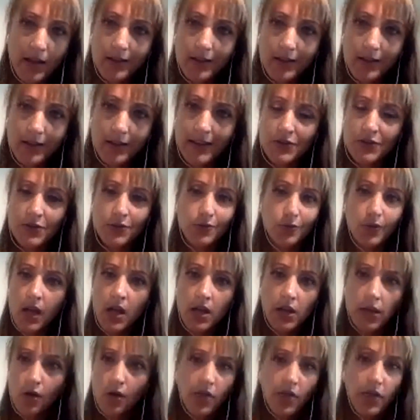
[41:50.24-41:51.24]

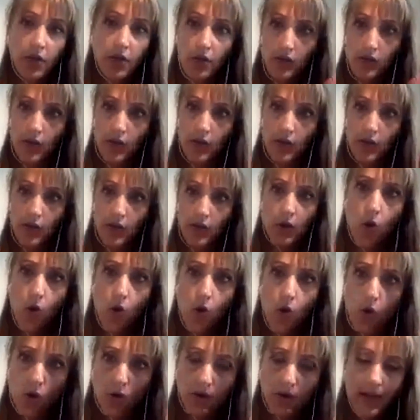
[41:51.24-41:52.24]
the
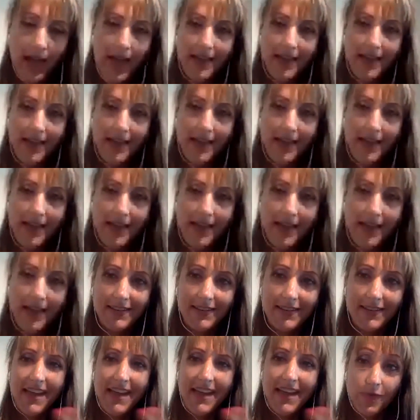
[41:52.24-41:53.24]
goal, and for
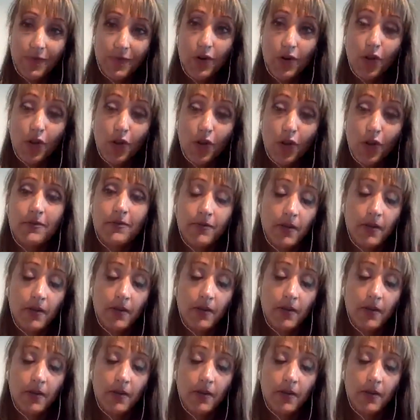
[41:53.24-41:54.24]
a lot of
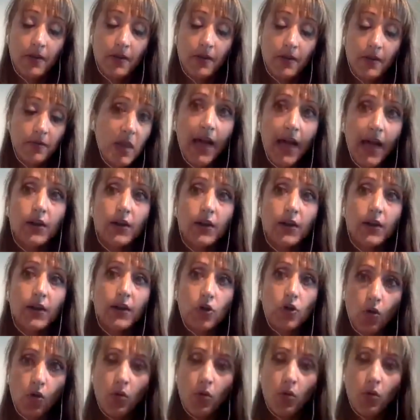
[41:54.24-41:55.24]
people that goal
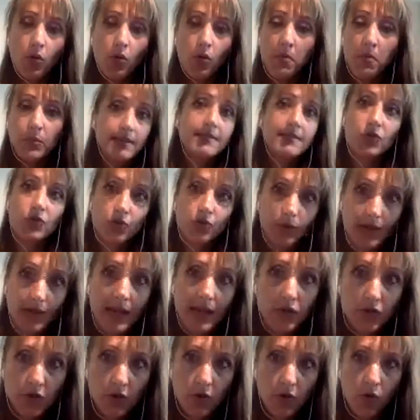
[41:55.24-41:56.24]
might be sexual
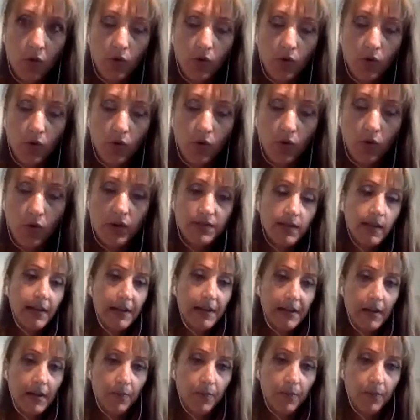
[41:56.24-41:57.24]
intercourse,
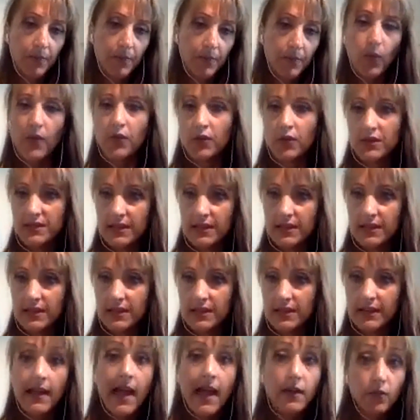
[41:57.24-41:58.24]
whether it's in a
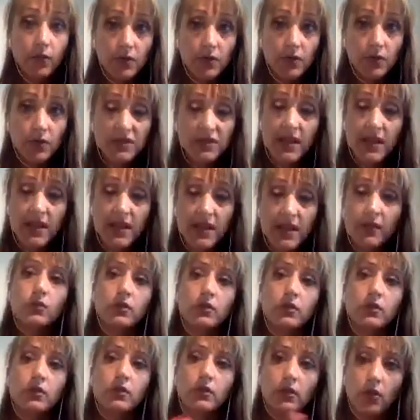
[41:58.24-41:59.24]
heterosexual
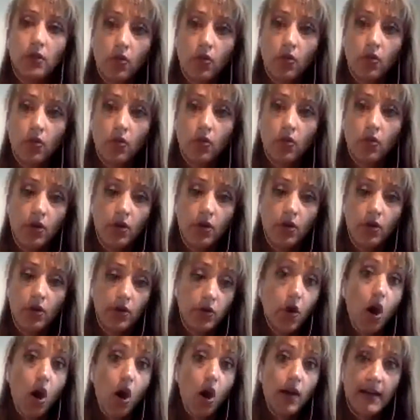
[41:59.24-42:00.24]
or
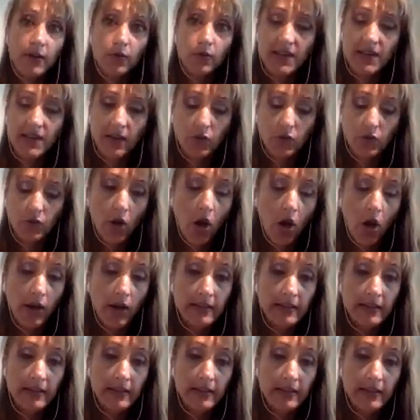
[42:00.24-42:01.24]
non-heterosexual
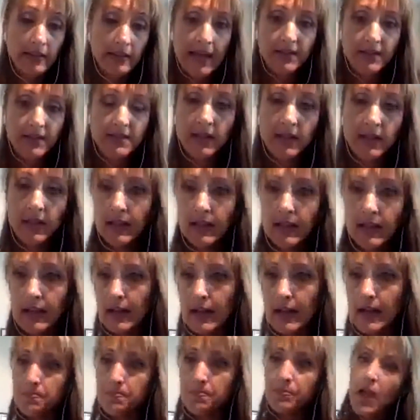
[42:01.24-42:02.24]
context.
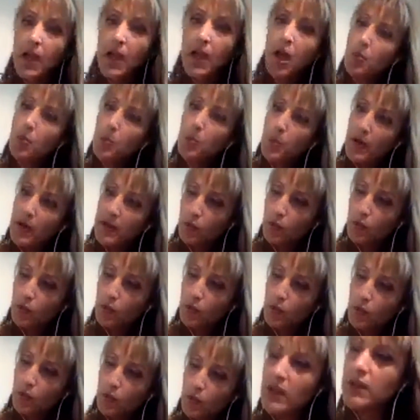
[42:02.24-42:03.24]
But
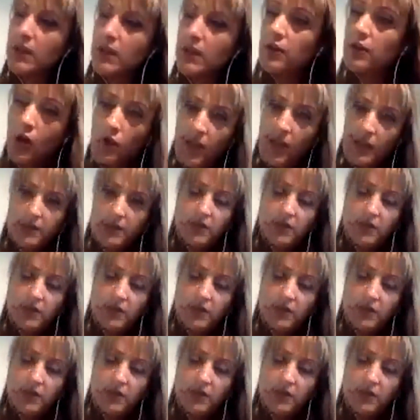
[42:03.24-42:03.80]
we know that